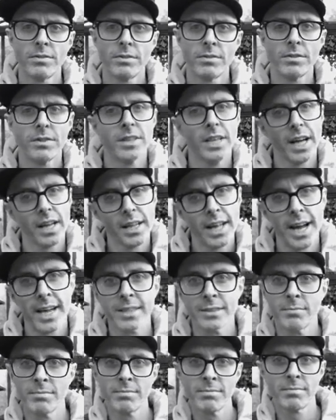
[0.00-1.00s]
Yell at
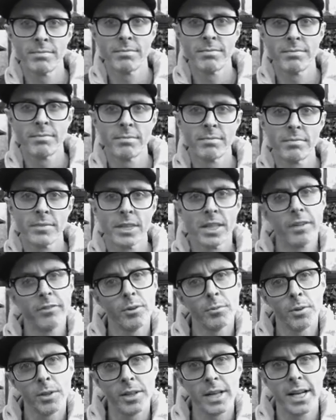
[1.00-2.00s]
him? Give him
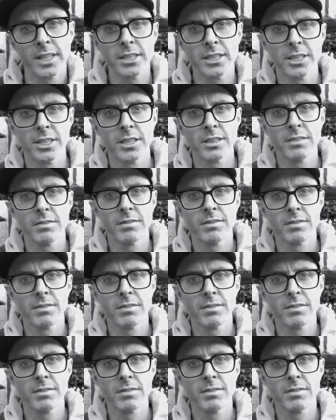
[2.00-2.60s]
a lecture?